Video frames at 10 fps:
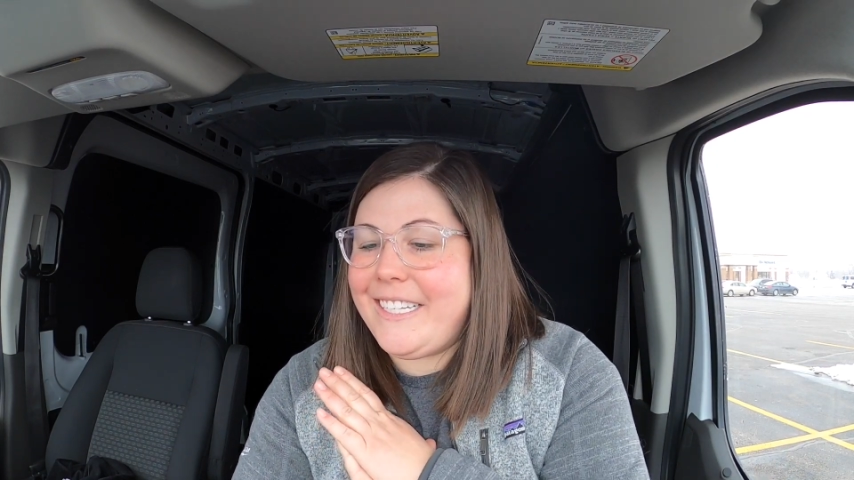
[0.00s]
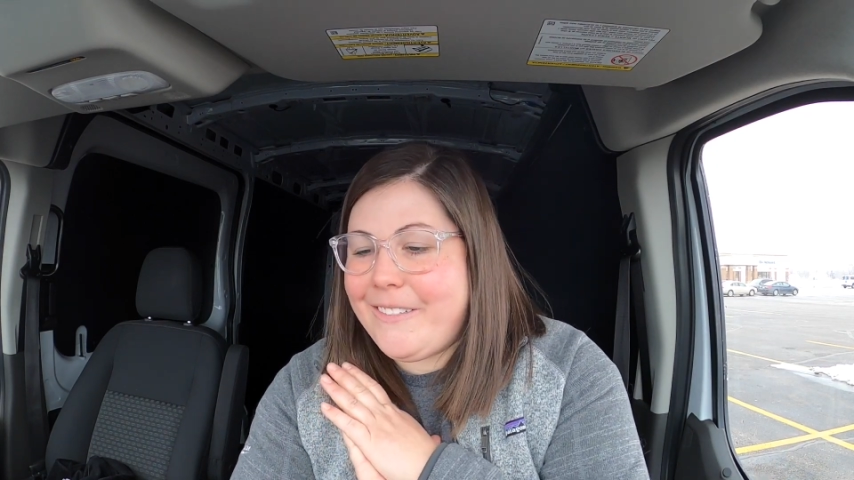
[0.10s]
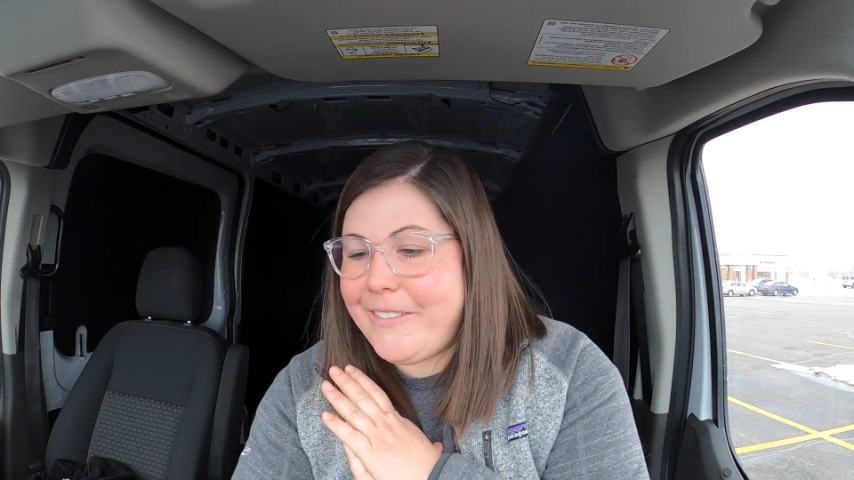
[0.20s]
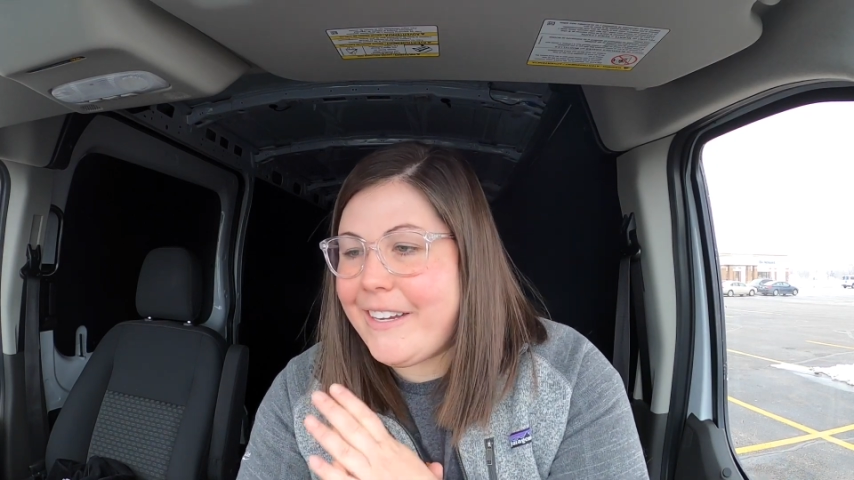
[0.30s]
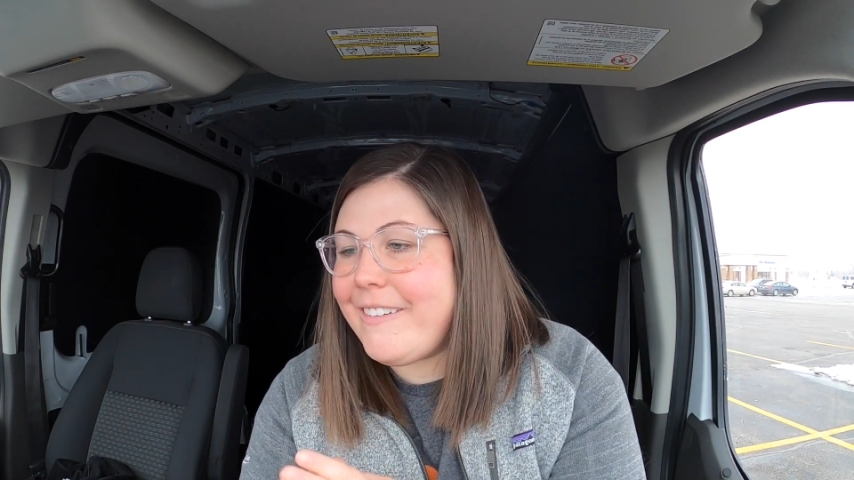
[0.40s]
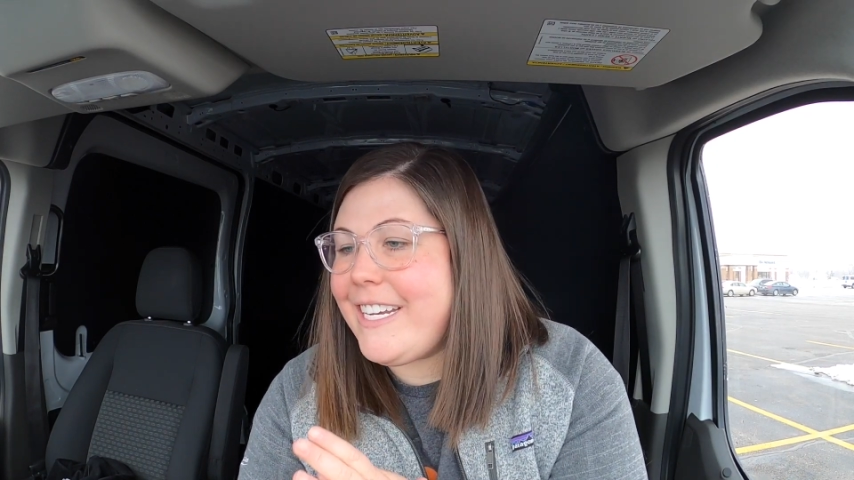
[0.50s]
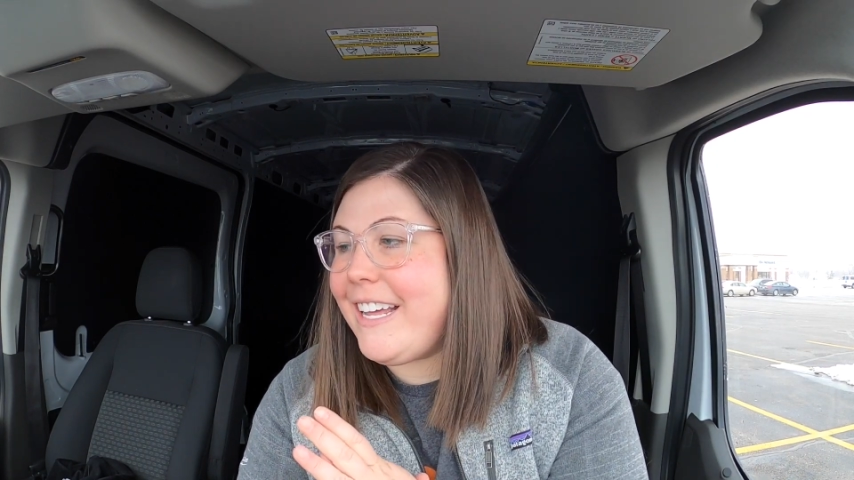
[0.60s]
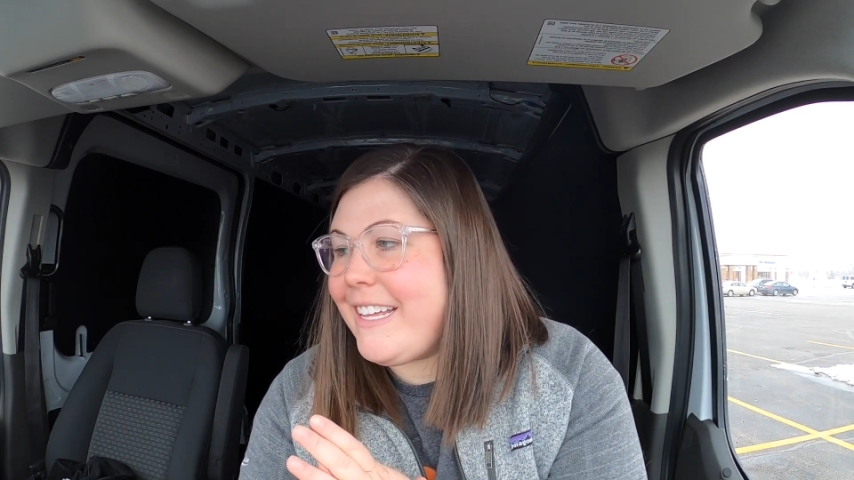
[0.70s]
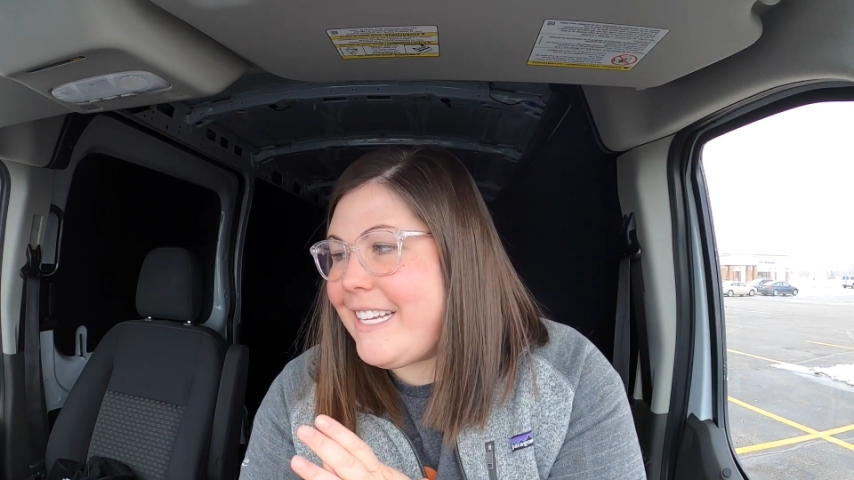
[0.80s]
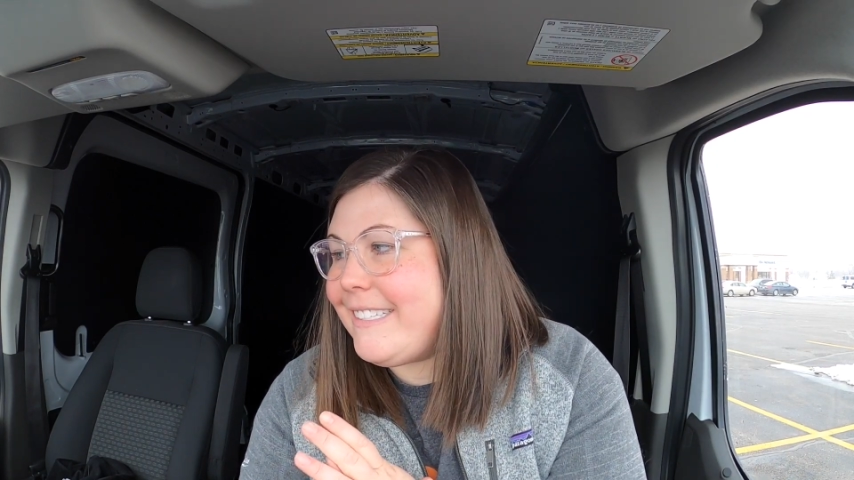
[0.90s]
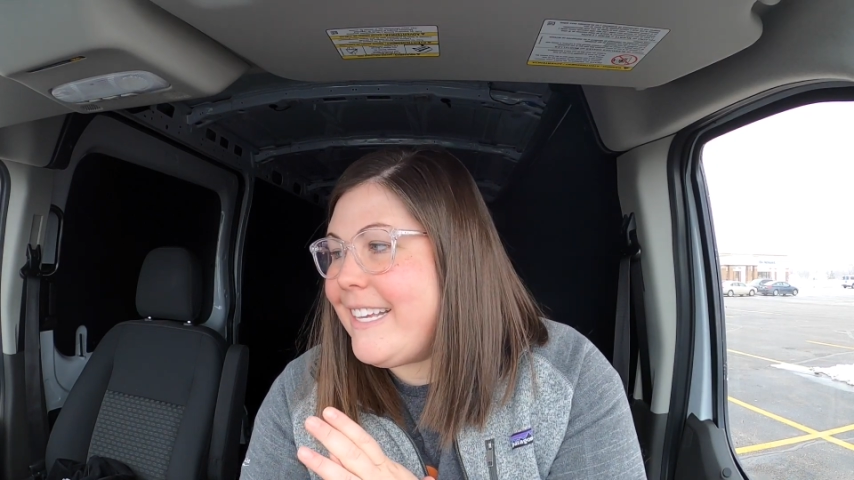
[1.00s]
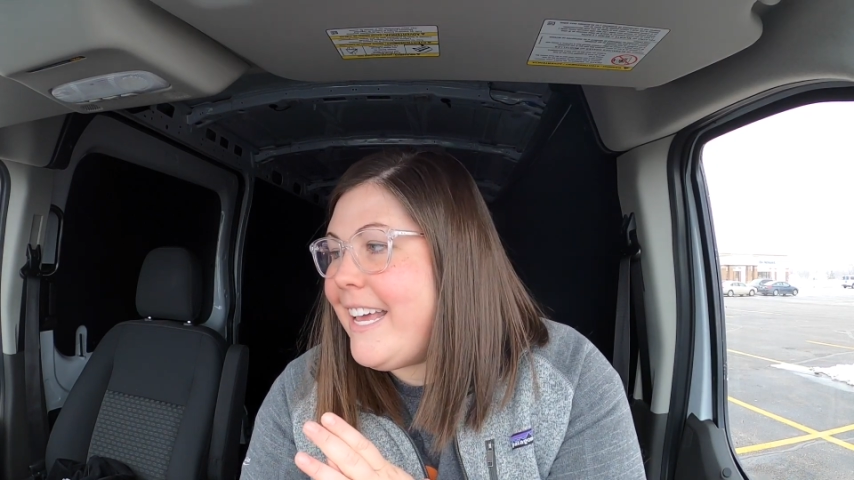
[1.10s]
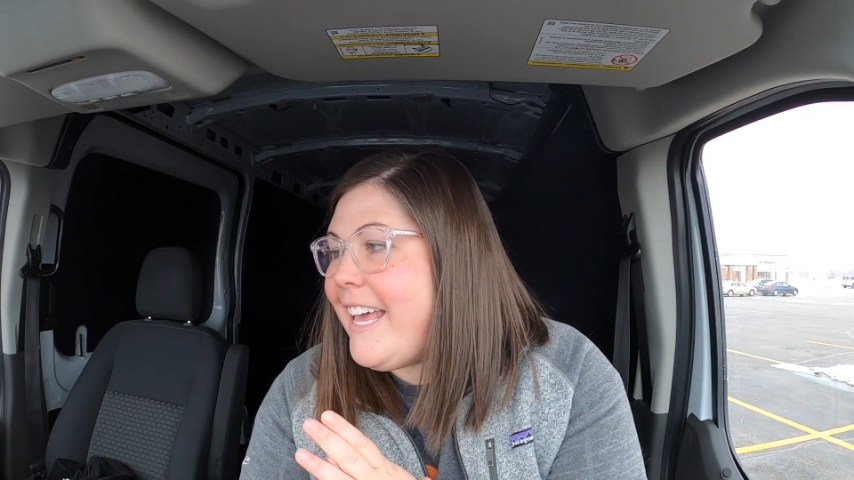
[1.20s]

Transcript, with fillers: It's very nice